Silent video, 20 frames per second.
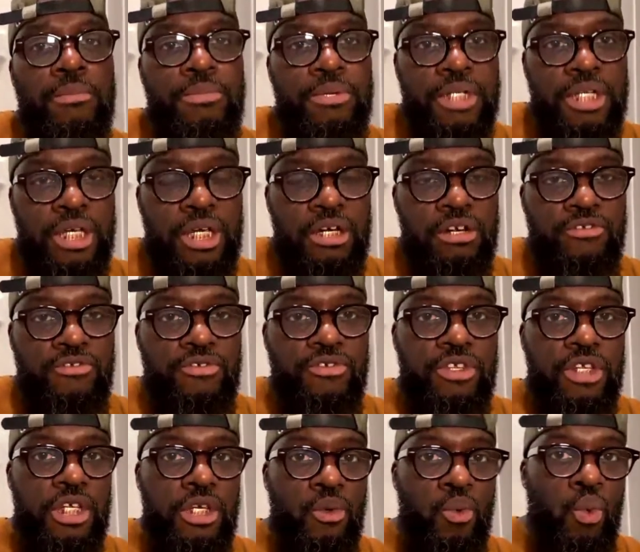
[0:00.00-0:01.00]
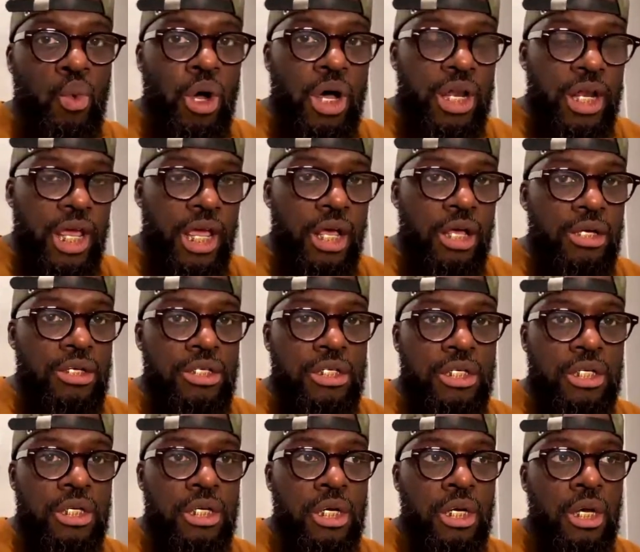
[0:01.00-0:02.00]
begin to see what
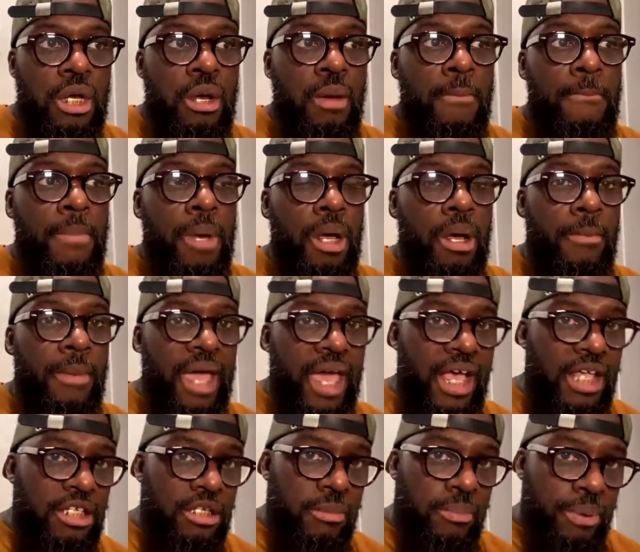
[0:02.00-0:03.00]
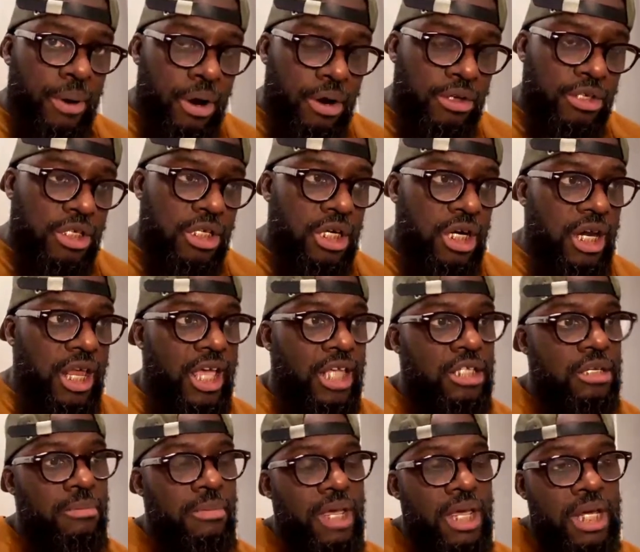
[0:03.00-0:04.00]
else, as a person and
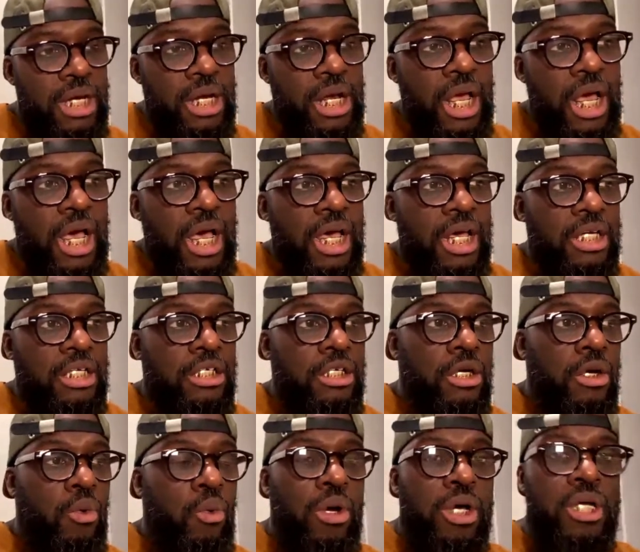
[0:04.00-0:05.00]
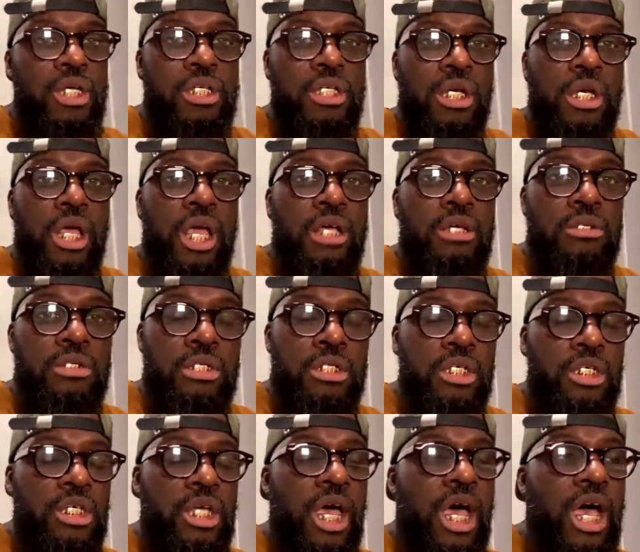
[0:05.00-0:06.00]
as a man of God, what else
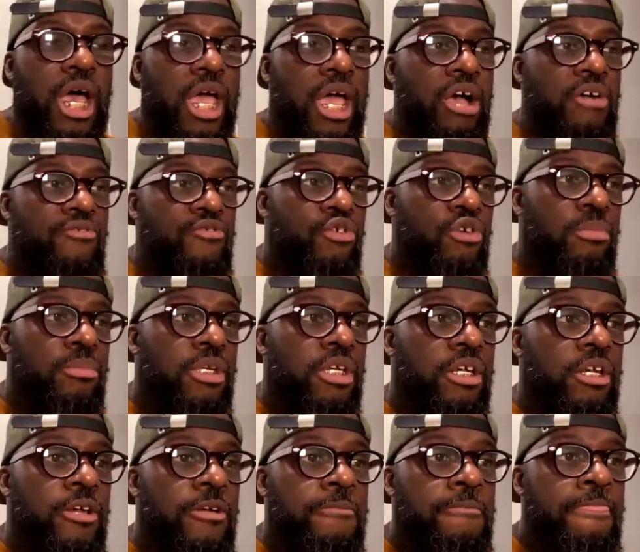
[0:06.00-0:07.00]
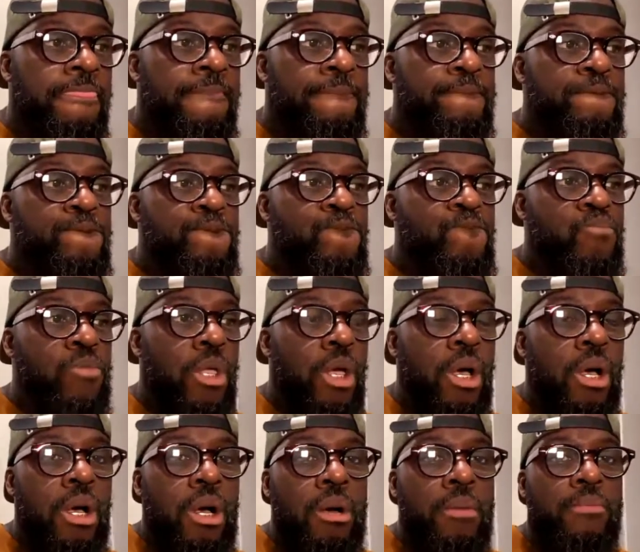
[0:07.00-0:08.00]
does God have for me?
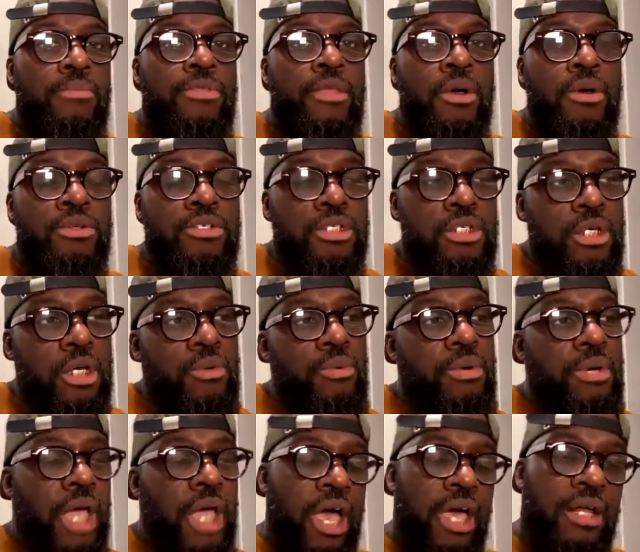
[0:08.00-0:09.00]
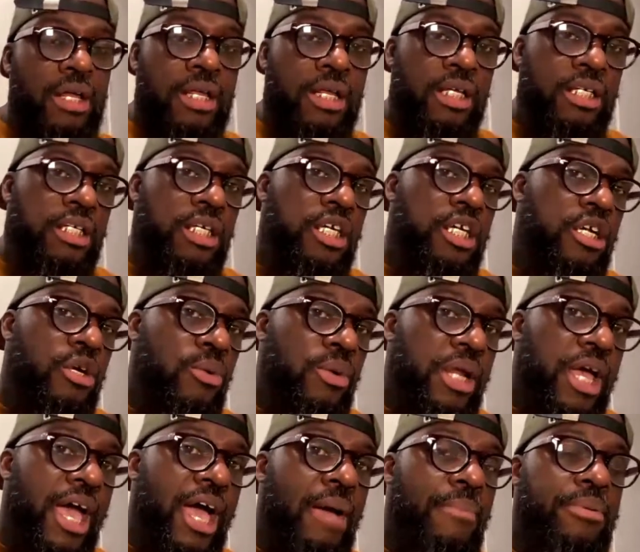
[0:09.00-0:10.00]
Those we had a year
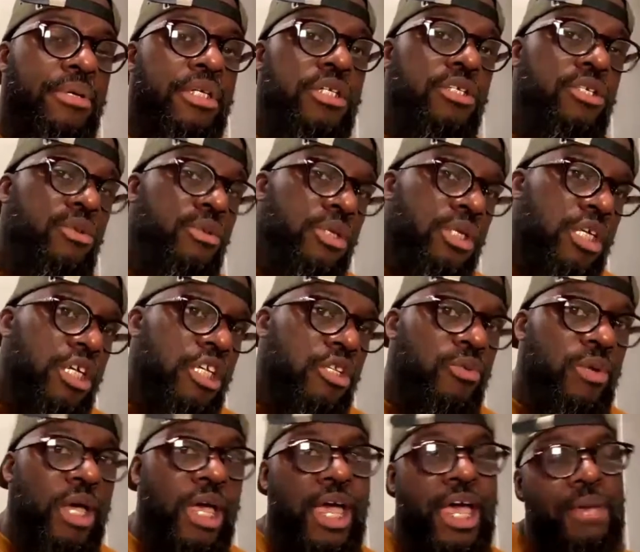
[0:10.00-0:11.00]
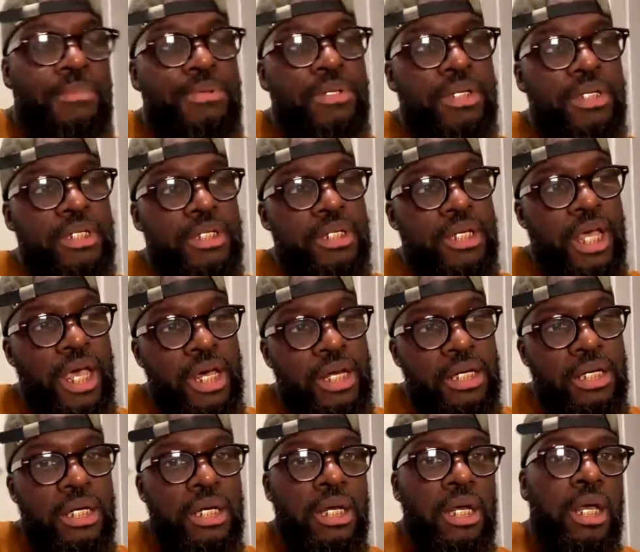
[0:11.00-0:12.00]
would happen, 2 years would happen, kind
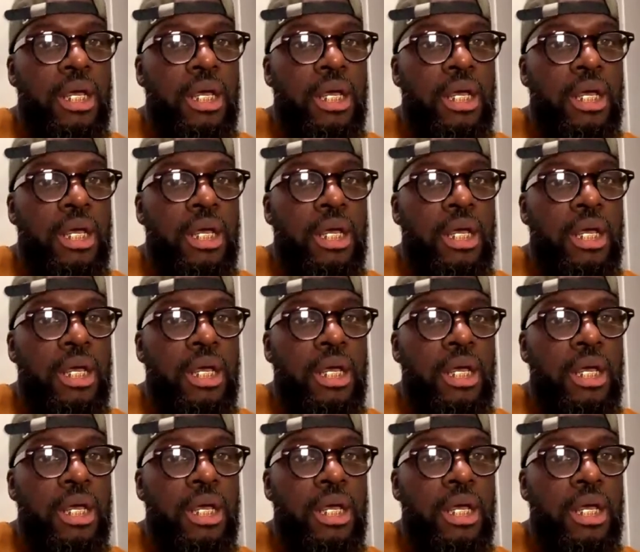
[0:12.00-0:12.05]
of.